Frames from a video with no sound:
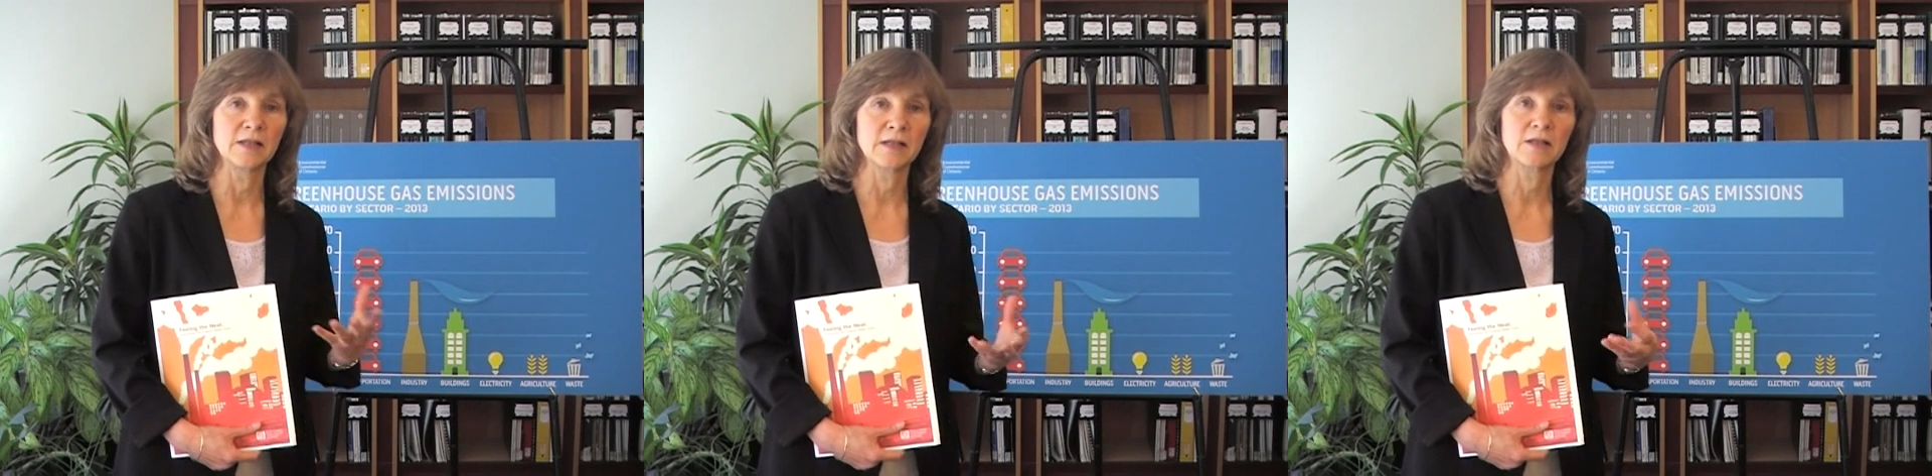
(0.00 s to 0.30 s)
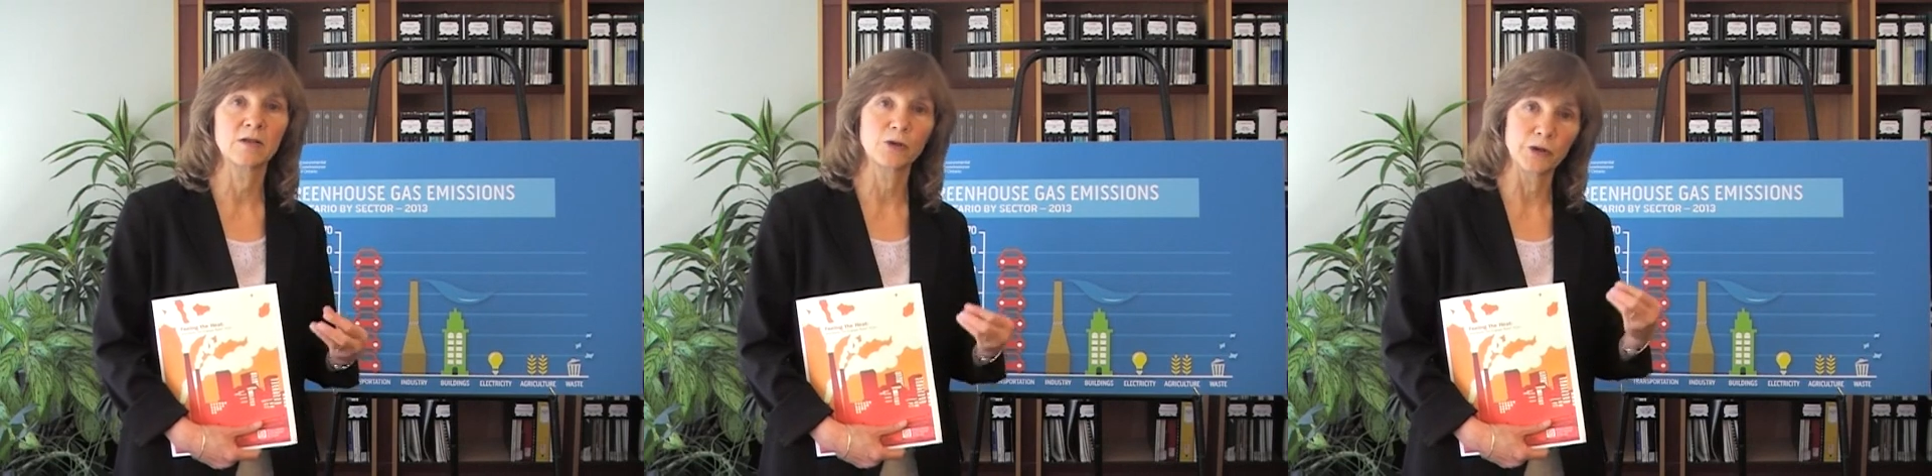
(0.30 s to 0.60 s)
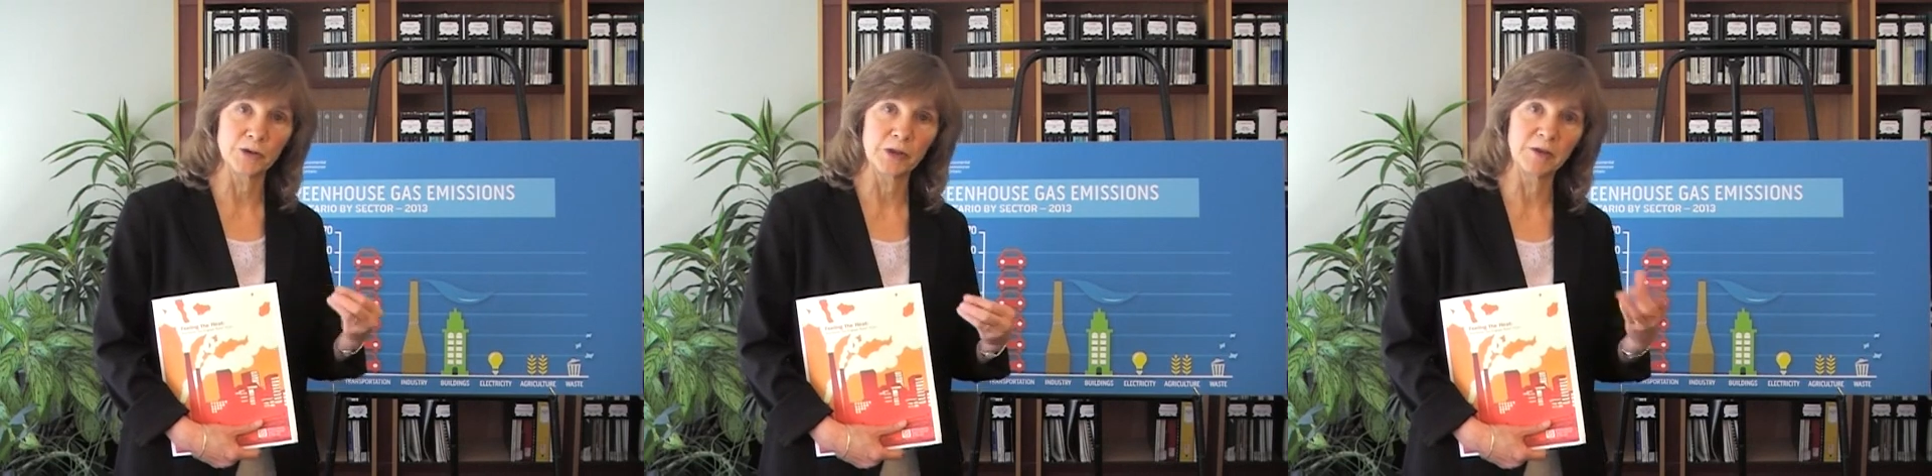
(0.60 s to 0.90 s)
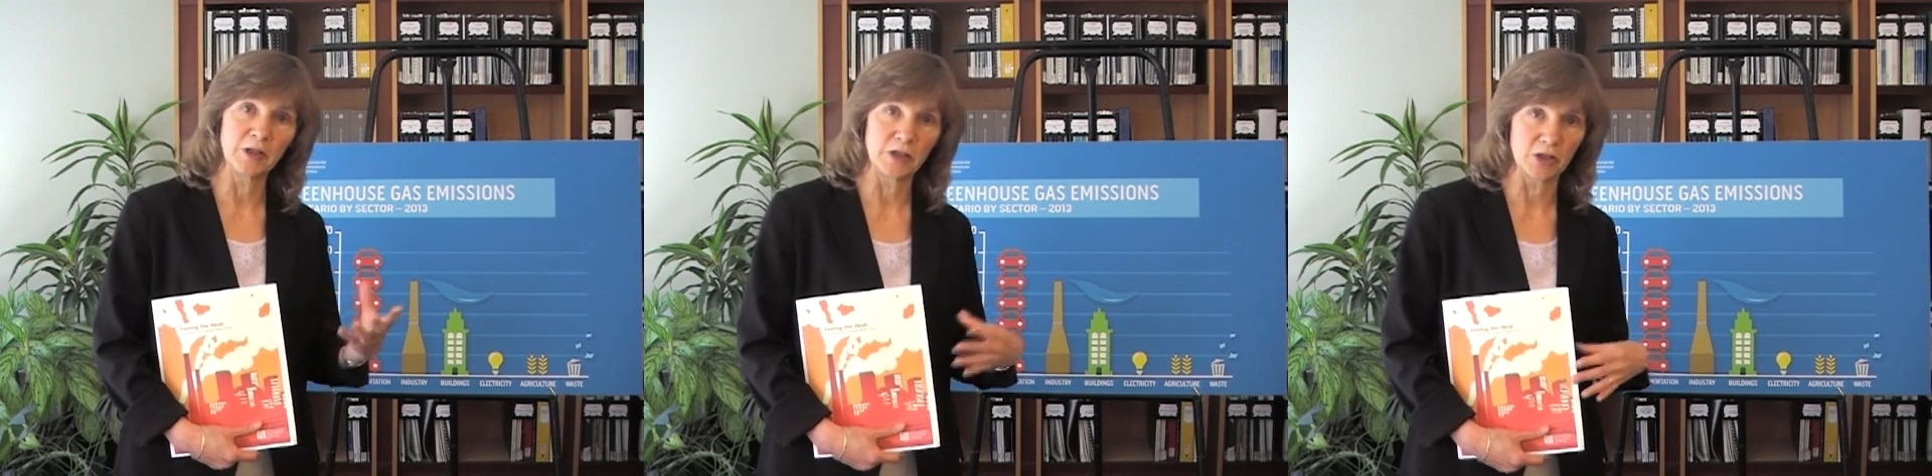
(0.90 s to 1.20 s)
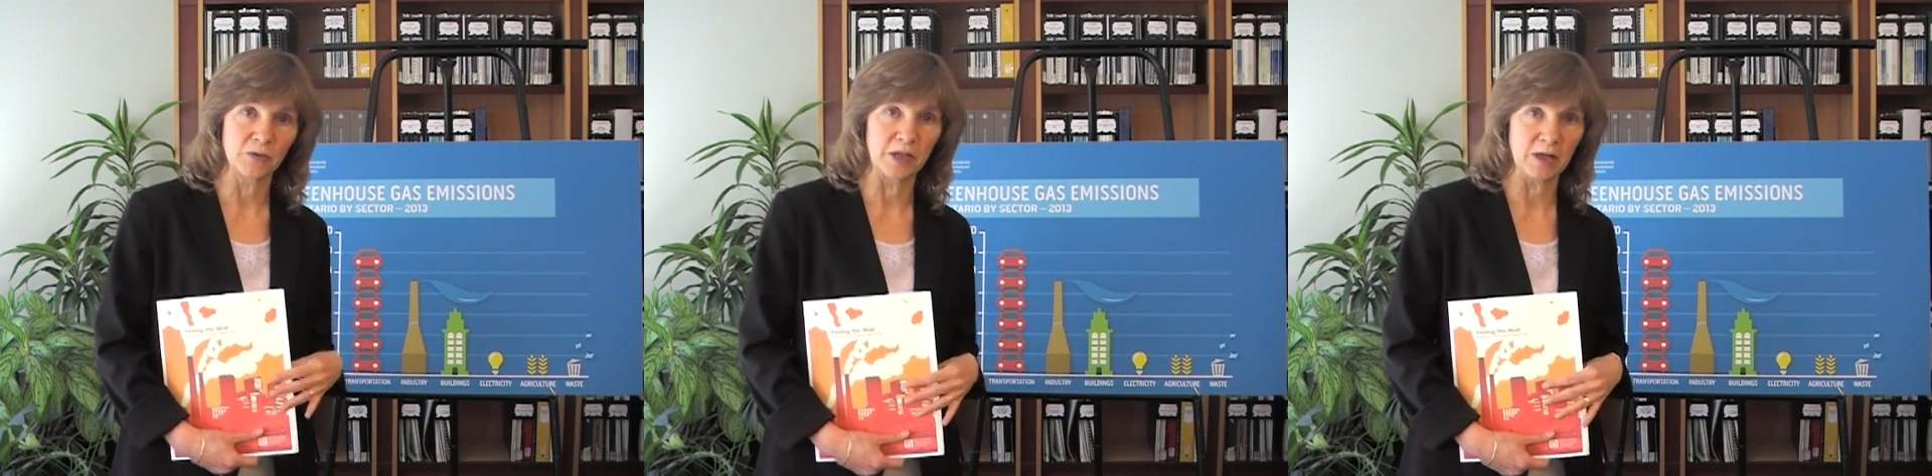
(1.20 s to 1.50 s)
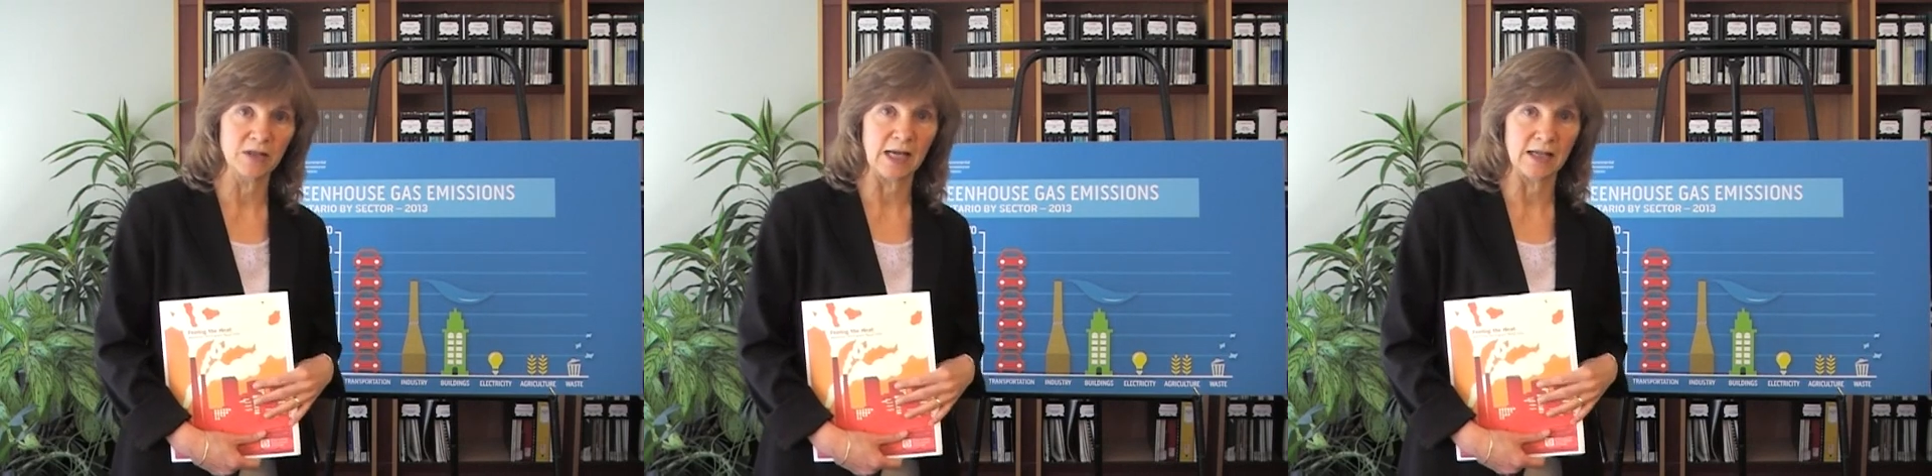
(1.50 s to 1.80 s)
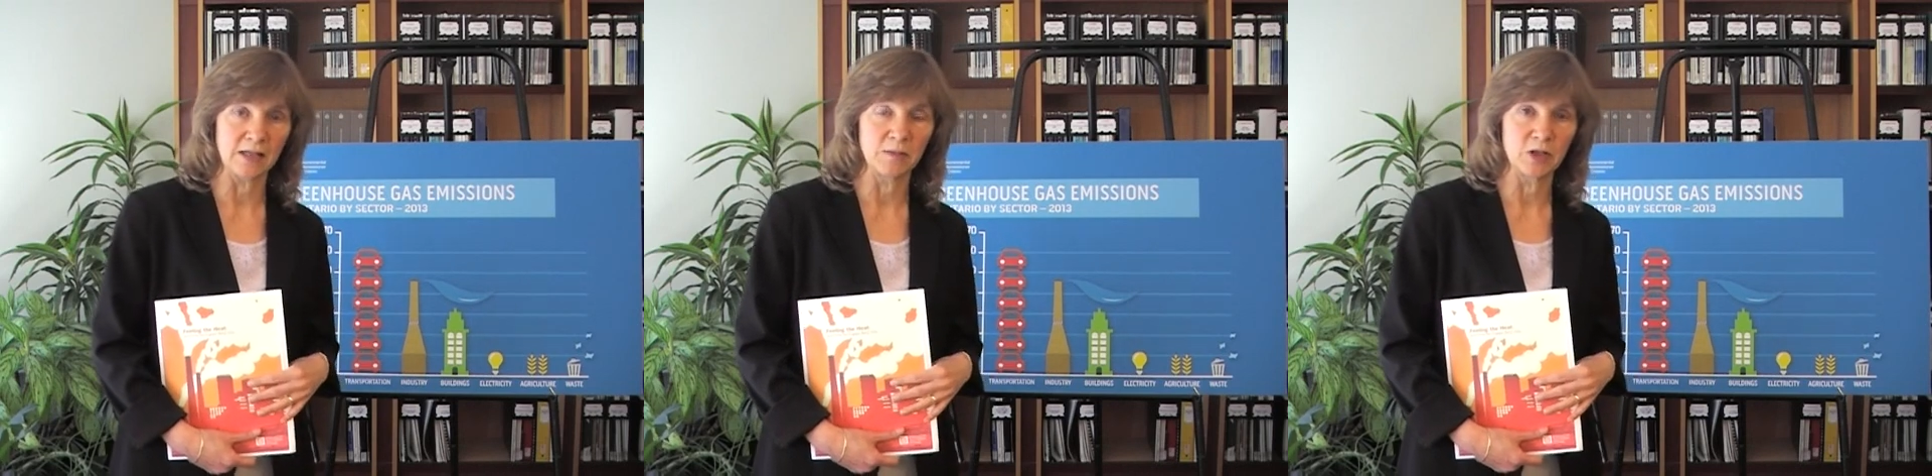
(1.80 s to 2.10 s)
is contributing to greenhouse
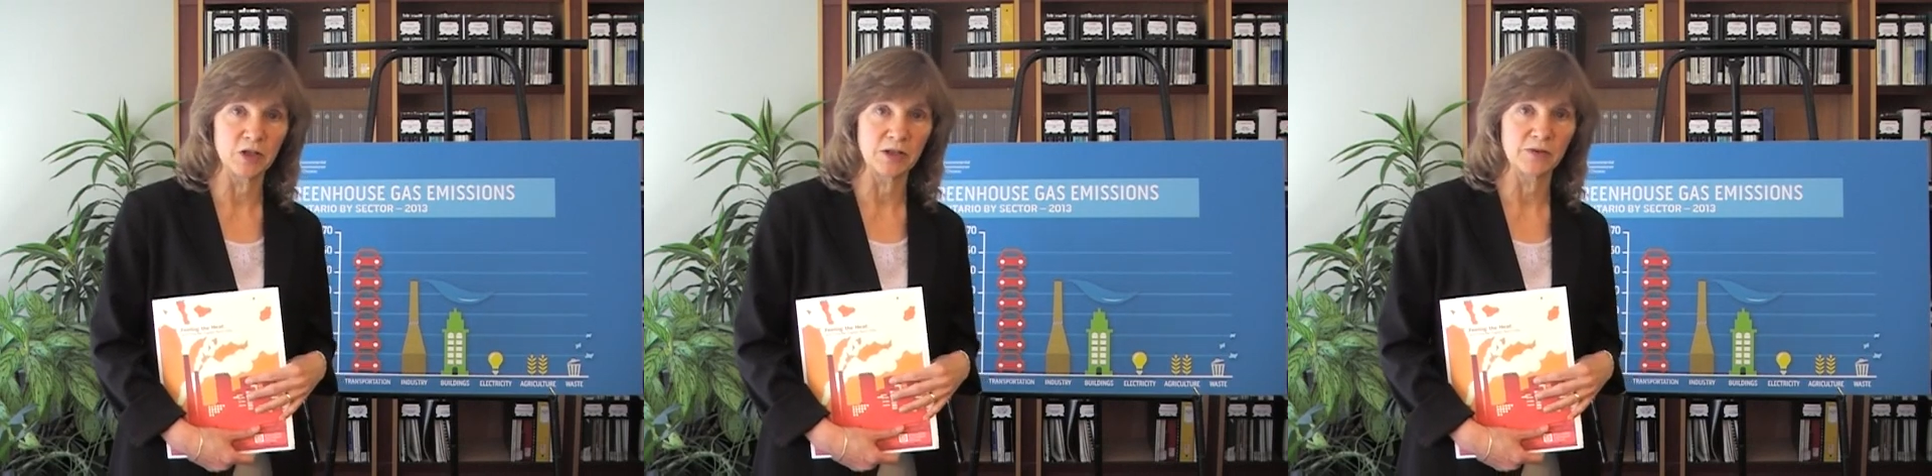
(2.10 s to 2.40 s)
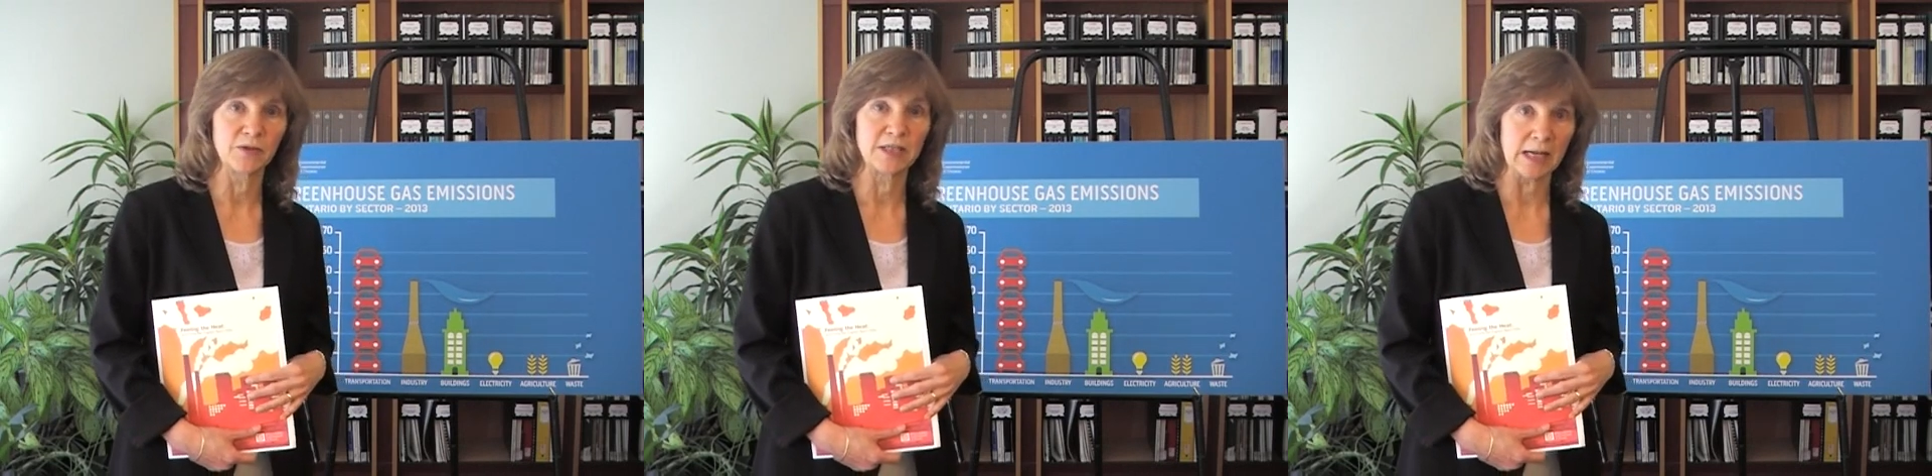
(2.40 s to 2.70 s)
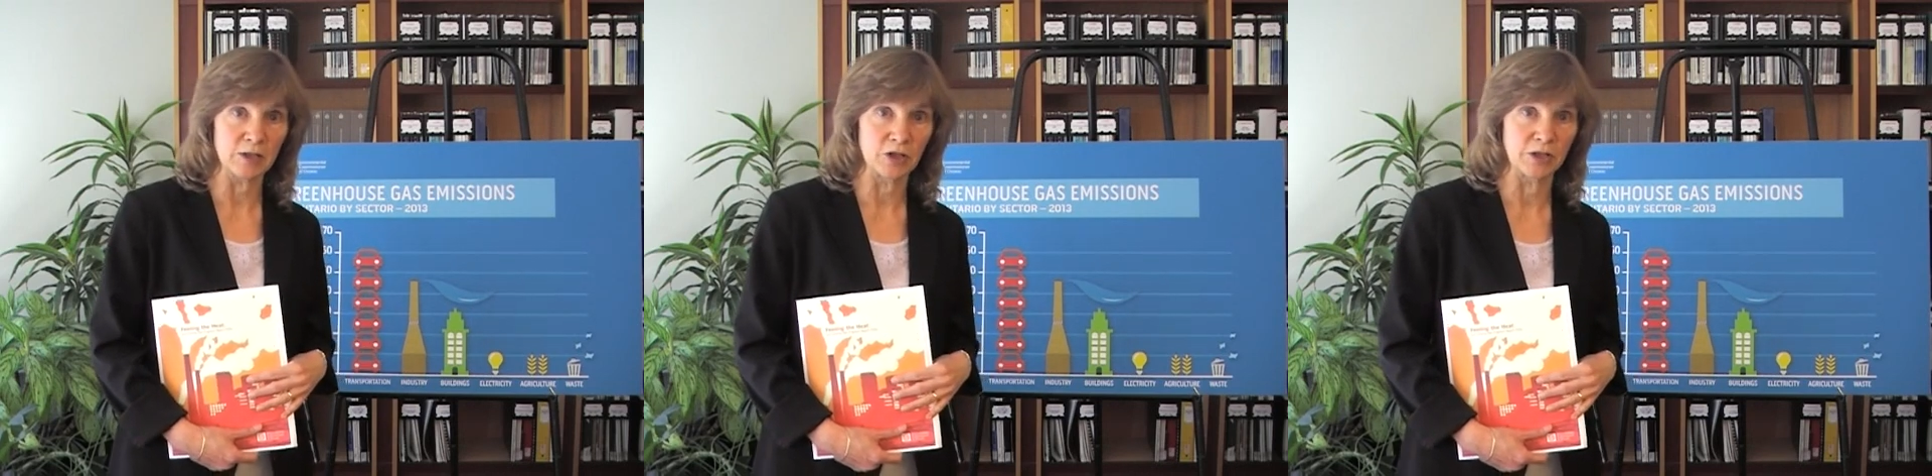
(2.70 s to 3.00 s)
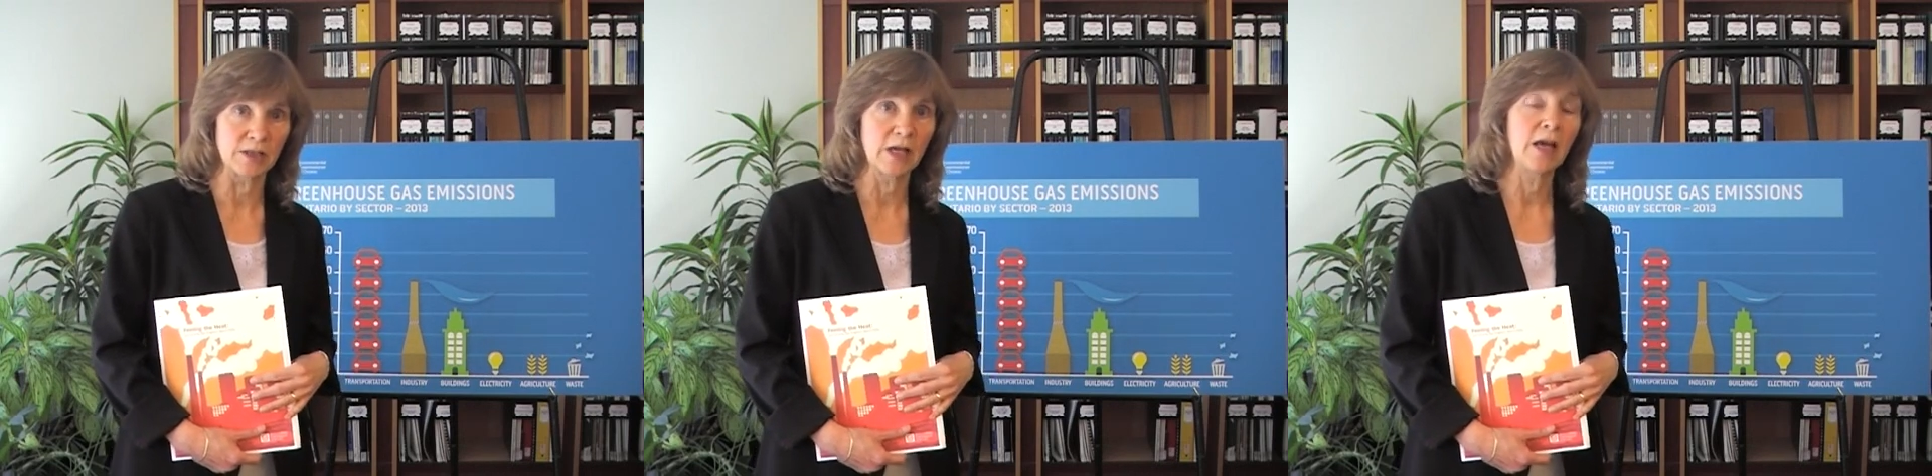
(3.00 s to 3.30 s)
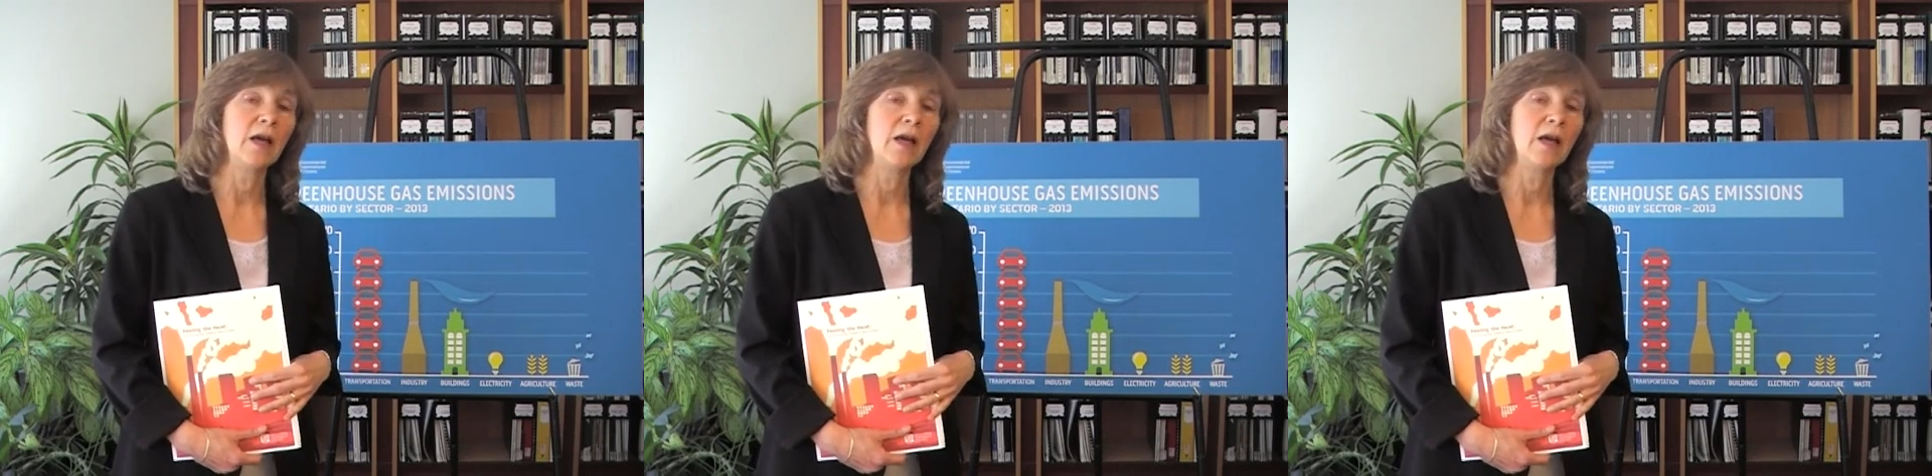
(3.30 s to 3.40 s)
gas emission reductions,